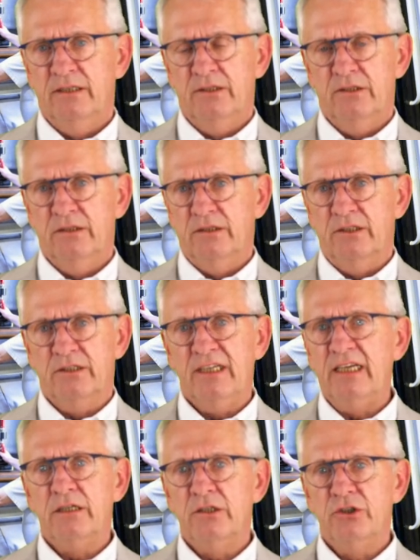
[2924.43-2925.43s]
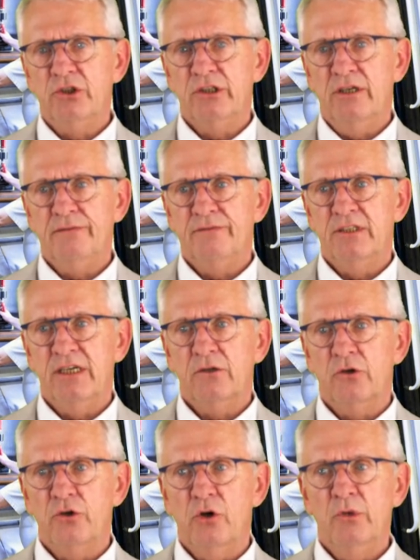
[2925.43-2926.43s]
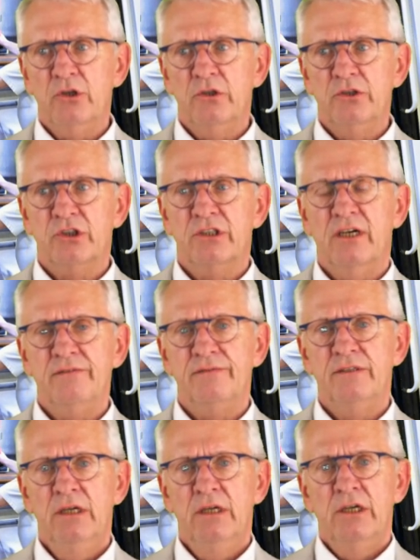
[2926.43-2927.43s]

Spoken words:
the technical stuff, the economical stuff.